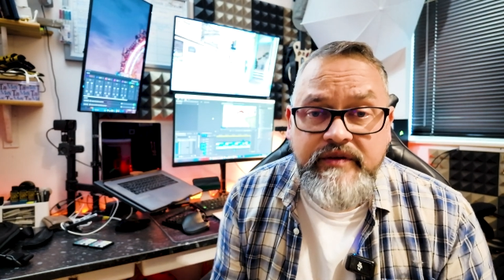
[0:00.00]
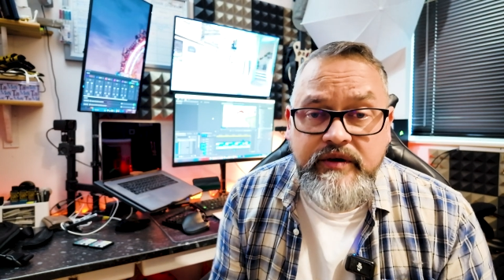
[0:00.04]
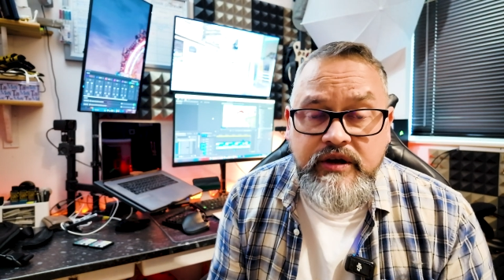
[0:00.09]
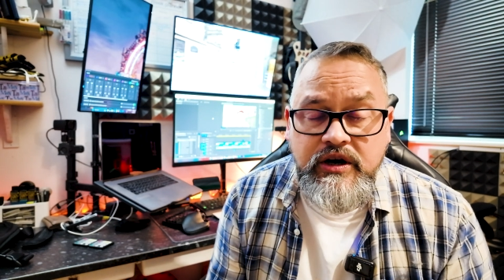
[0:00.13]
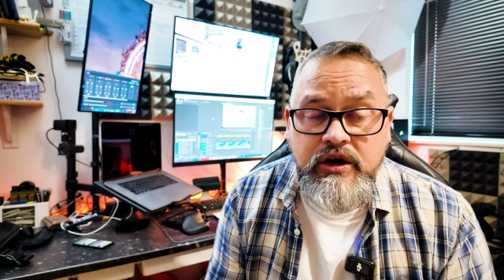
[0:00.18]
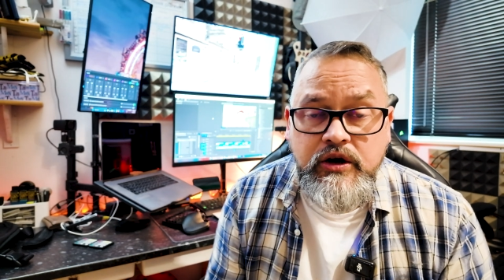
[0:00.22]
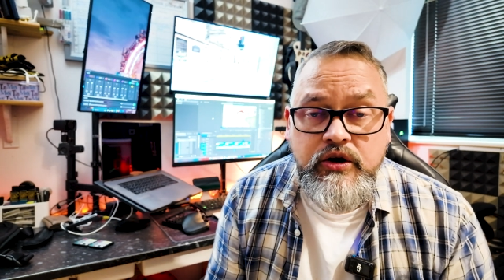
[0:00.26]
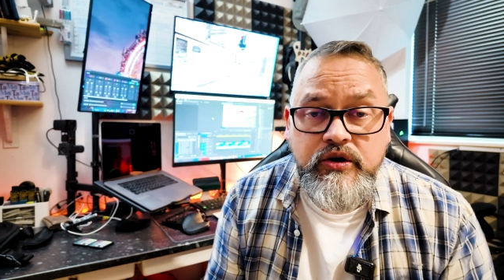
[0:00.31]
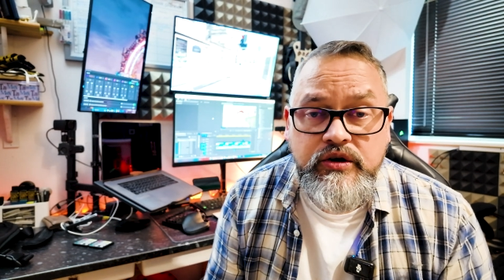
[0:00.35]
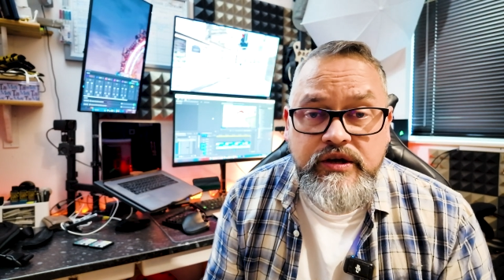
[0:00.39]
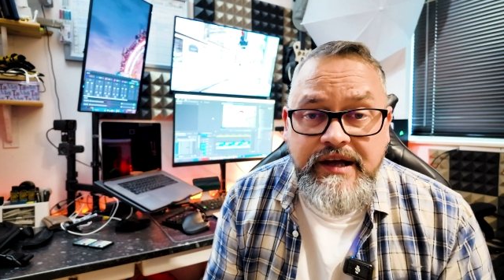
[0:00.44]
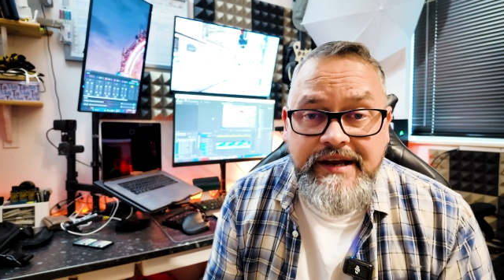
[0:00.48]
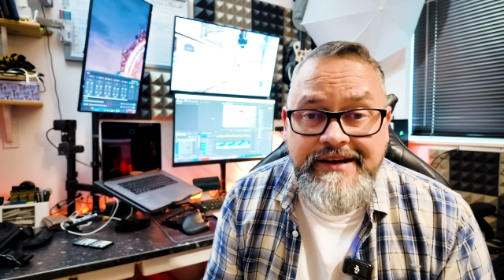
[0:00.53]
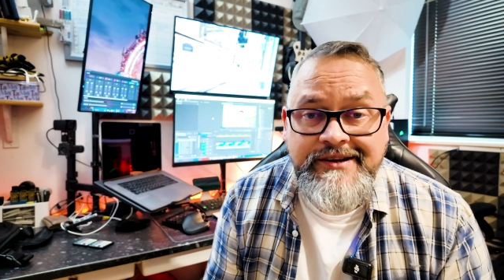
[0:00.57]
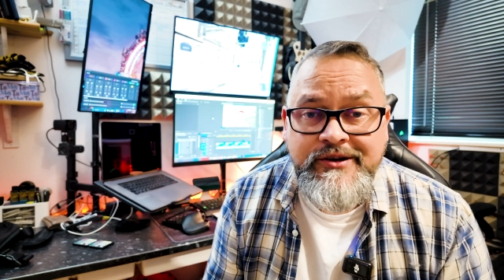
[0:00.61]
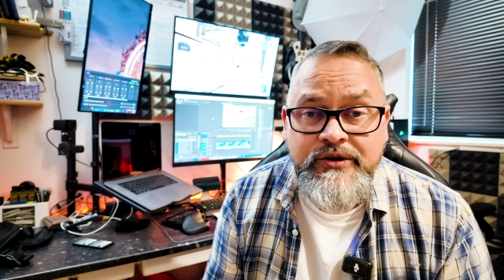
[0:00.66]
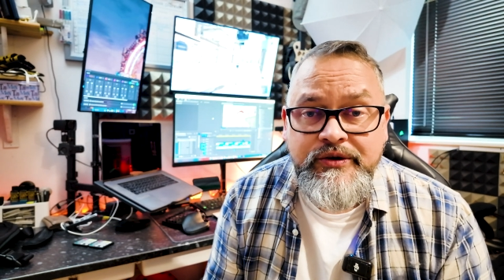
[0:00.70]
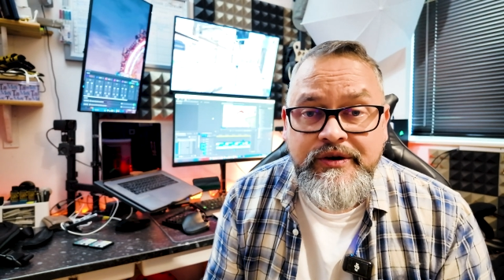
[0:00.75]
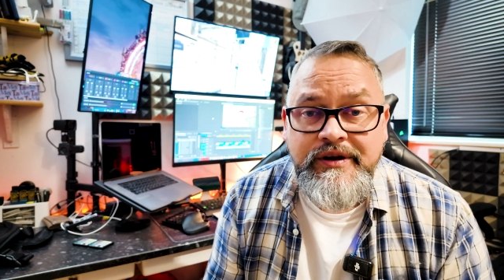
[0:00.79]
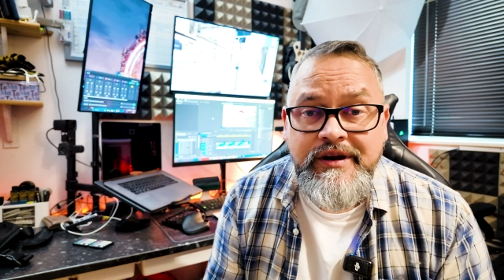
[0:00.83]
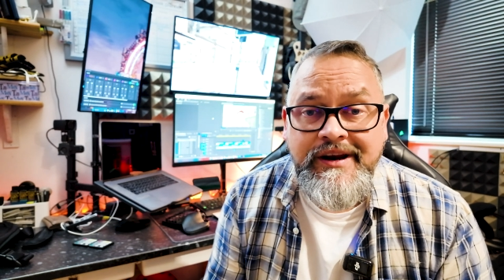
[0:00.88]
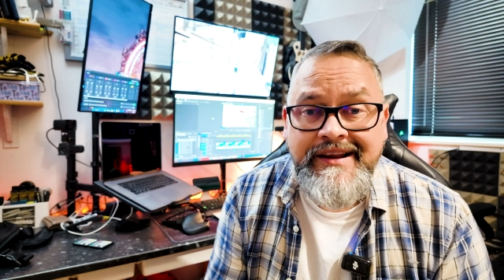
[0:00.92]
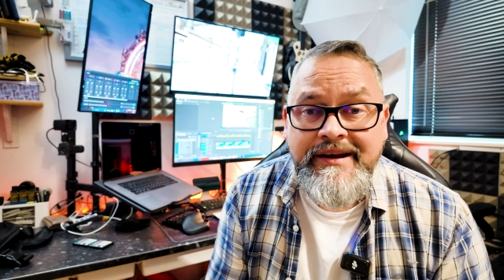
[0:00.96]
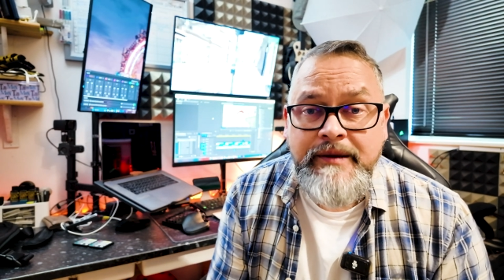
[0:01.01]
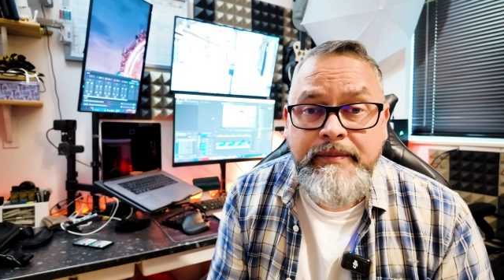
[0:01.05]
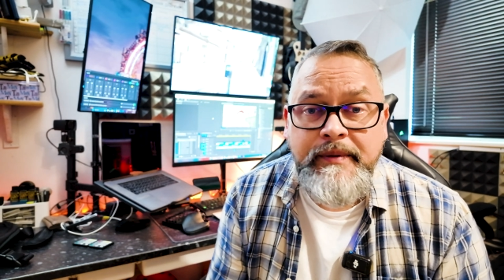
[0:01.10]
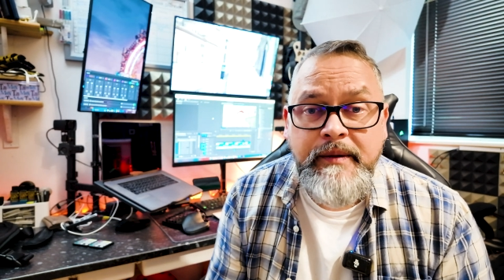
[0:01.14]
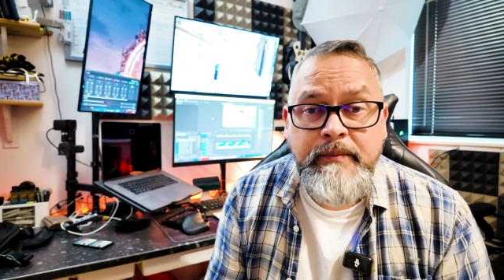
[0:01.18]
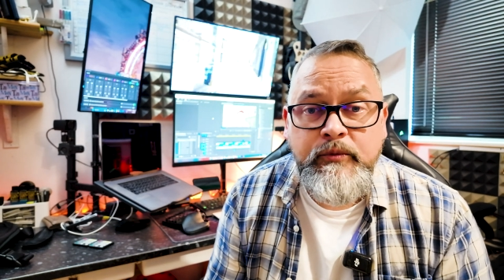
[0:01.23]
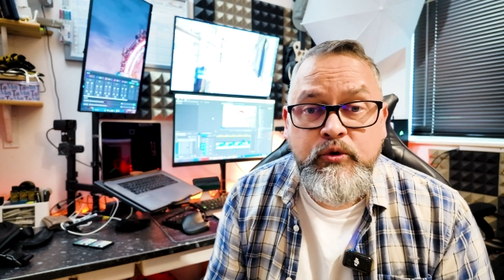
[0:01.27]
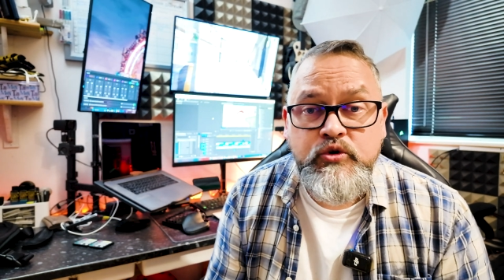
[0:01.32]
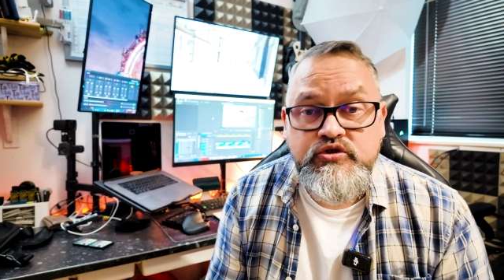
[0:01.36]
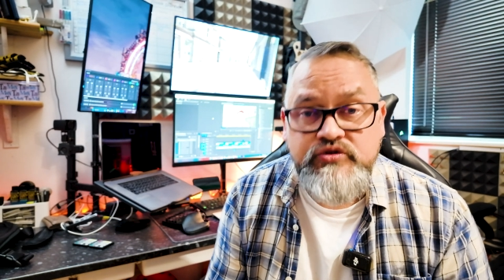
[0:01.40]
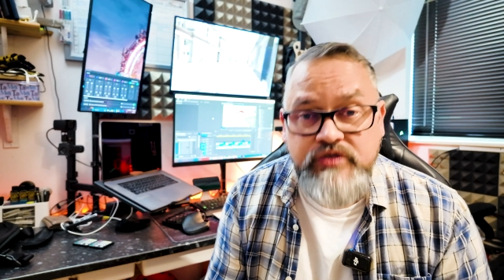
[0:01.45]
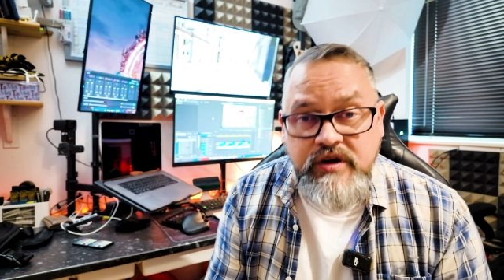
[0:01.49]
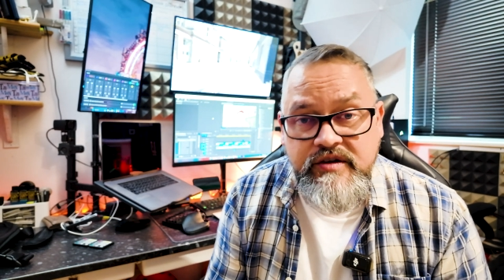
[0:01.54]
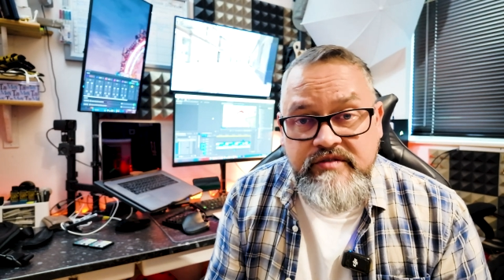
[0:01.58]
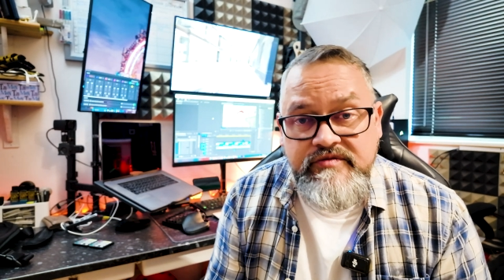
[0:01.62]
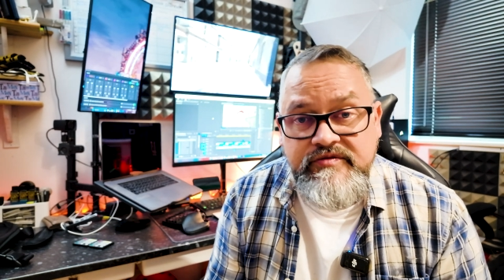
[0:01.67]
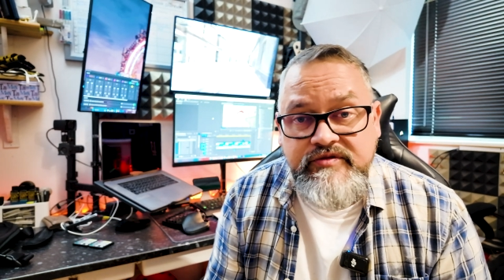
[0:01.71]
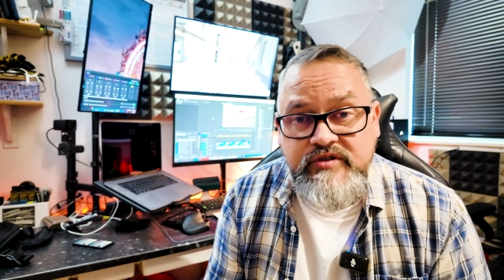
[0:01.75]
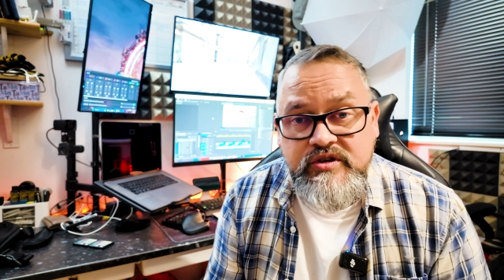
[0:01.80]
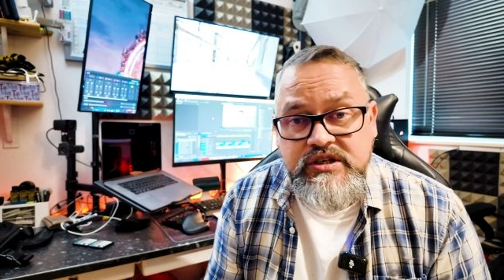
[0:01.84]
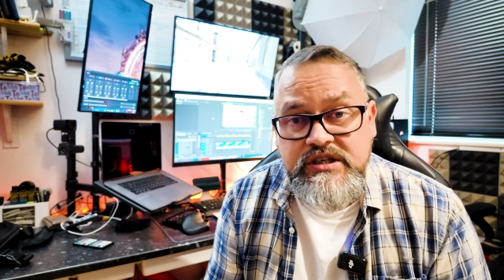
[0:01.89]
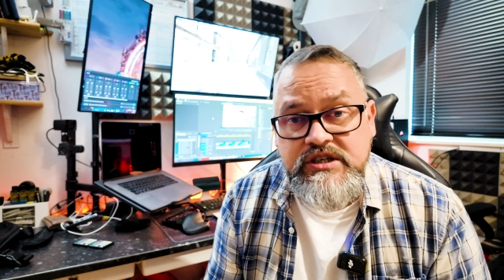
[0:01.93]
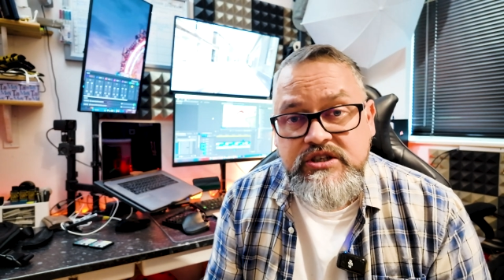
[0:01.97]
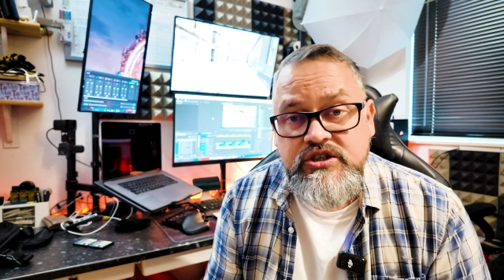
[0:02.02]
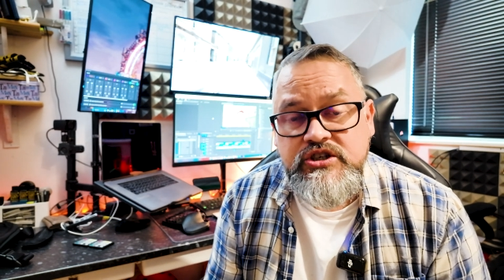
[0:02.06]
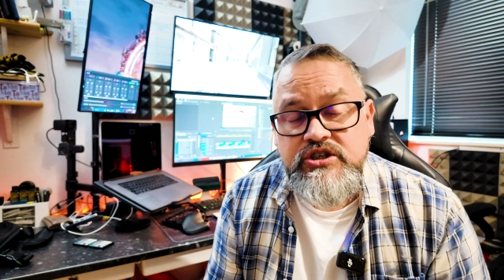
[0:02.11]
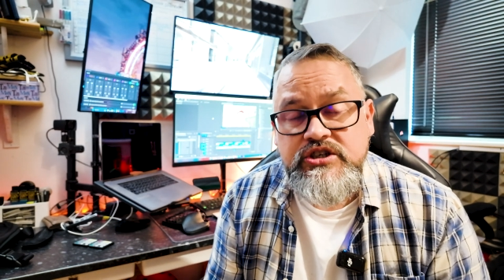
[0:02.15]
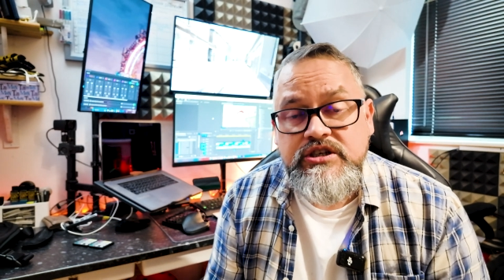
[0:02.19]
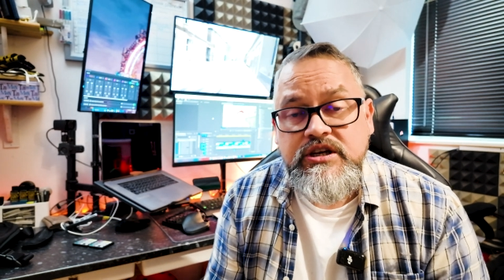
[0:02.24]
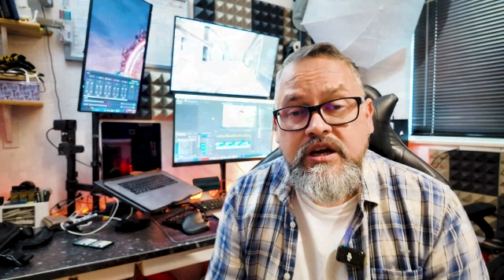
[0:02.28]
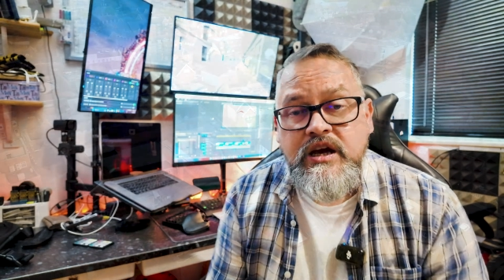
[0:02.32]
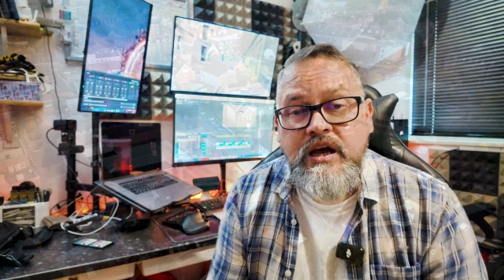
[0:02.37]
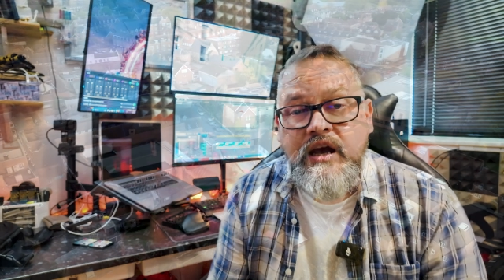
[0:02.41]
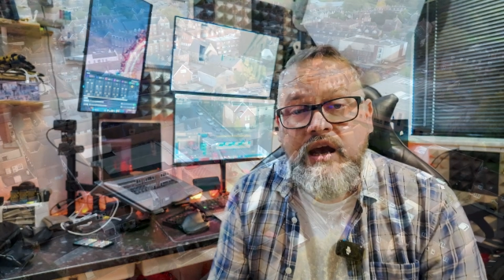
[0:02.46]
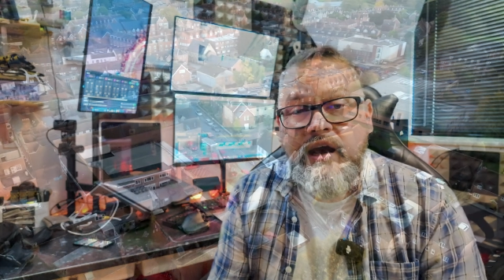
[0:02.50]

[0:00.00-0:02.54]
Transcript: I'm going to look at doing a little bit more drone footage.